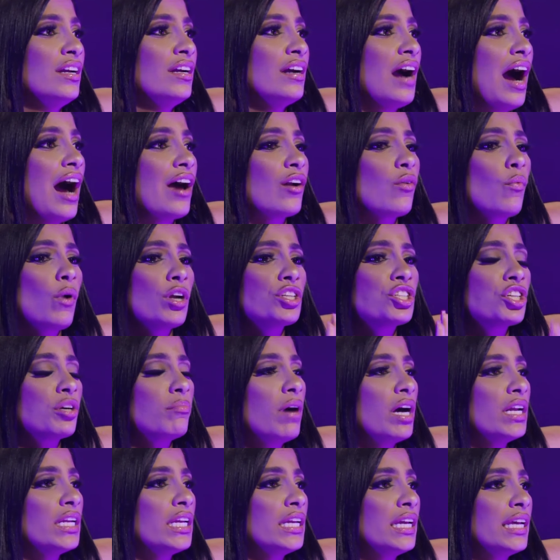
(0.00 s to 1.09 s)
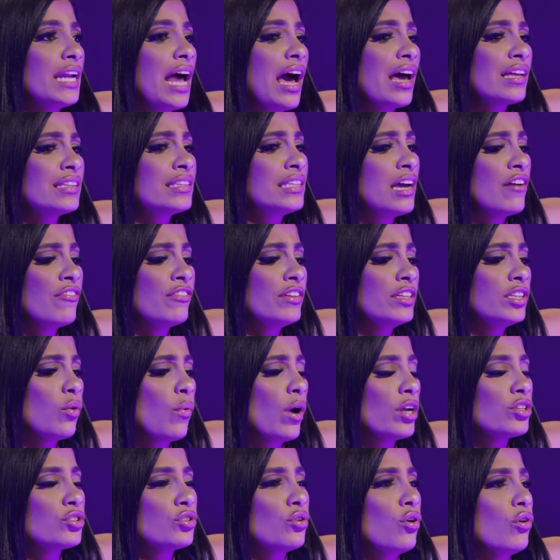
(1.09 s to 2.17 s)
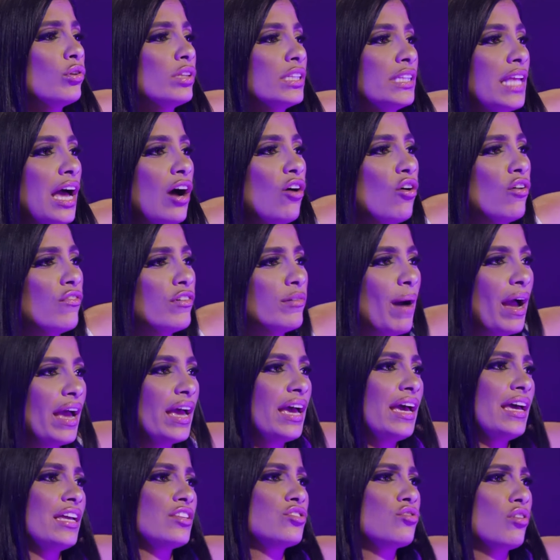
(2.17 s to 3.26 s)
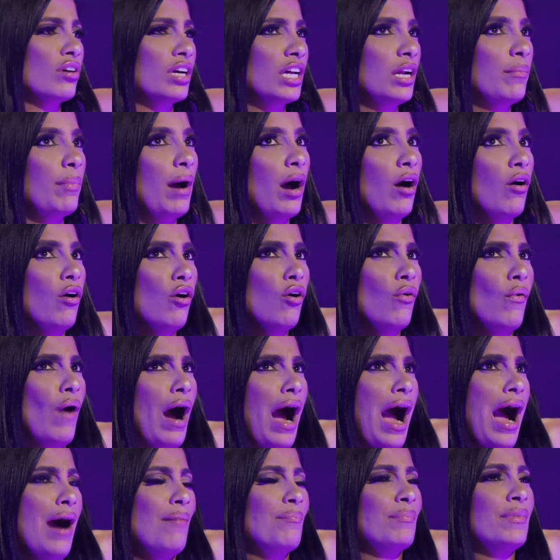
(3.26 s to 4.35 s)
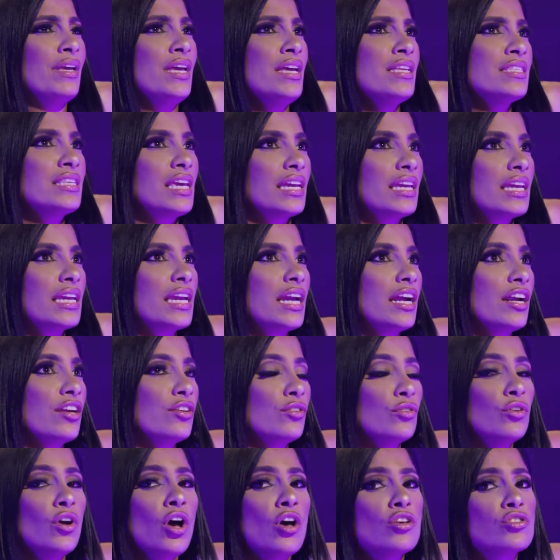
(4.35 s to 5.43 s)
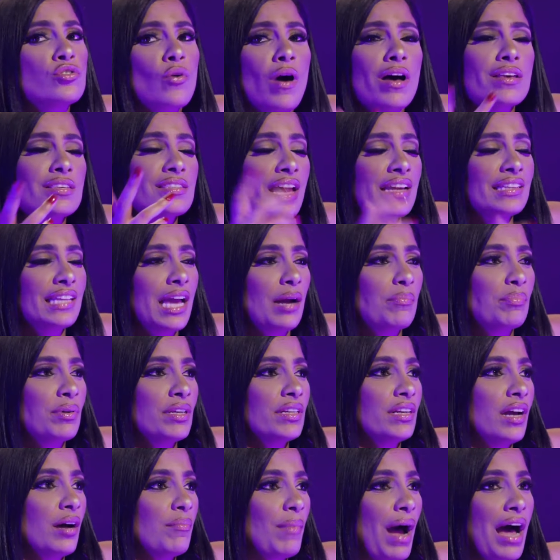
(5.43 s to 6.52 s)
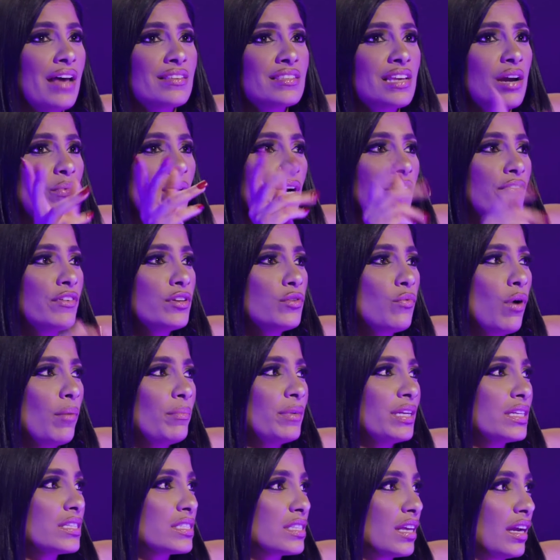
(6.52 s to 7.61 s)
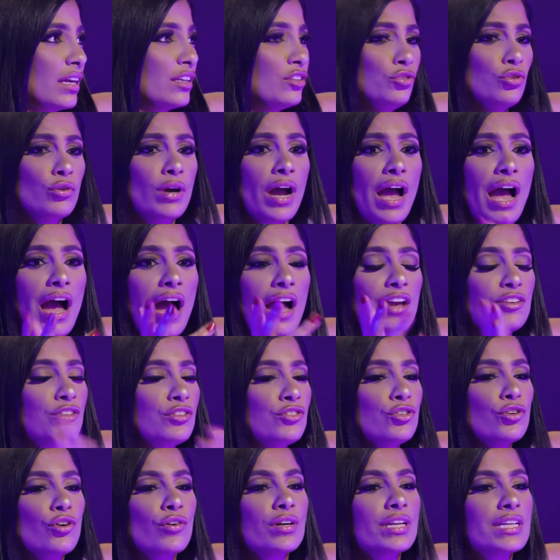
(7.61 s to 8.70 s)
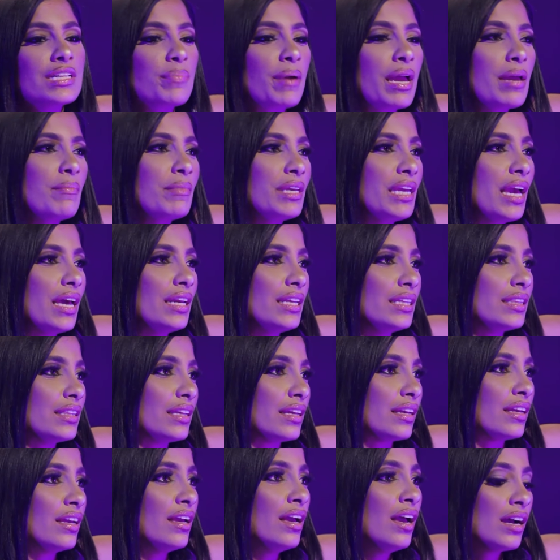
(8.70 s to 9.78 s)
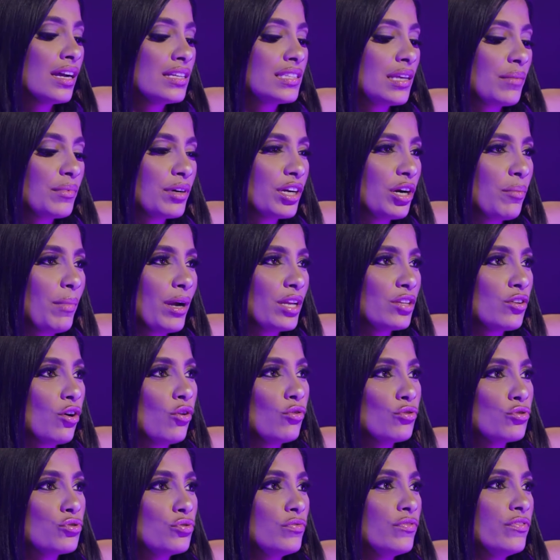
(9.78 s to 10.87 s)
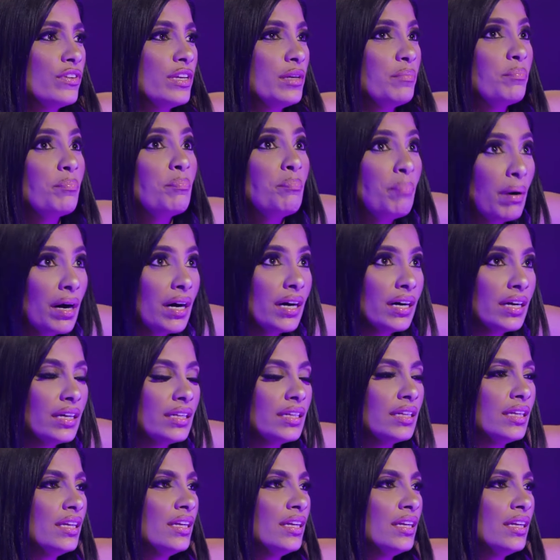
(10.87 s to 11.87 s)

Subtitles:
I don't want your money, and I definitely don't want you holding that over my head, talking about, oh, I'm taking care of you. So I'll sign that prenup. I'll sign whatever you want me to sign. You don't need to pay me anything, because I'm good on my own 2 feet. But